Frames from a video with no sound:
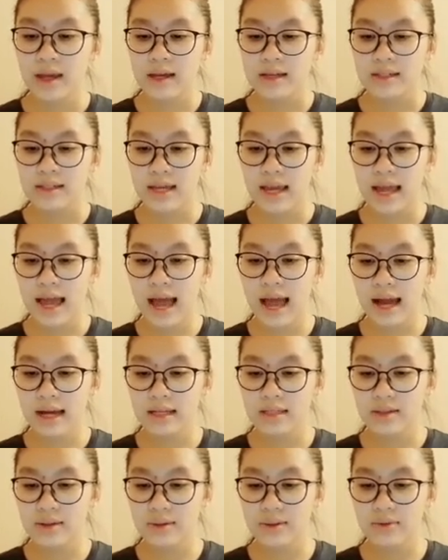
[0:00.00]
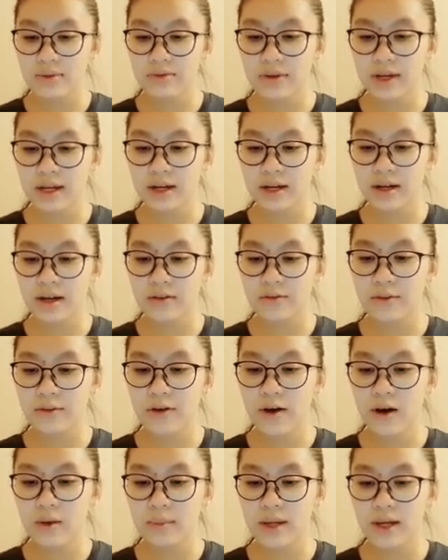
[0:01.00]
Say hi to Veer
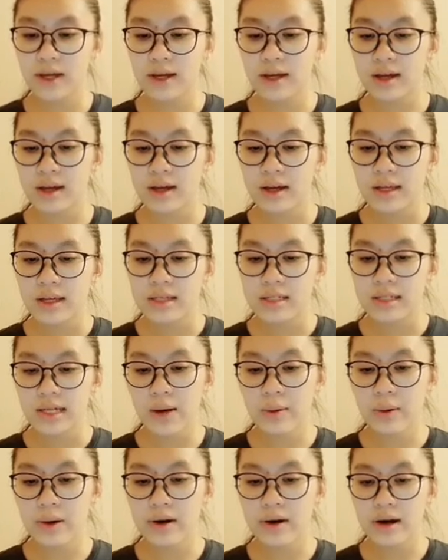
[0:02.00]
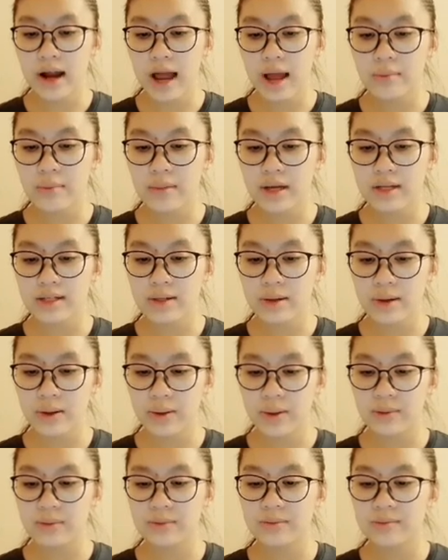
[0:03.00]
for me. Tell her I miss
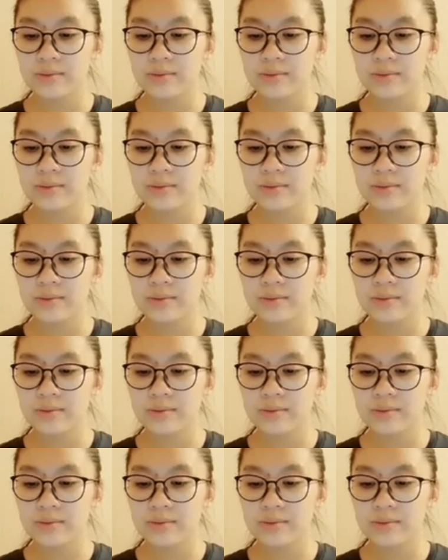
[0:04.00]
her.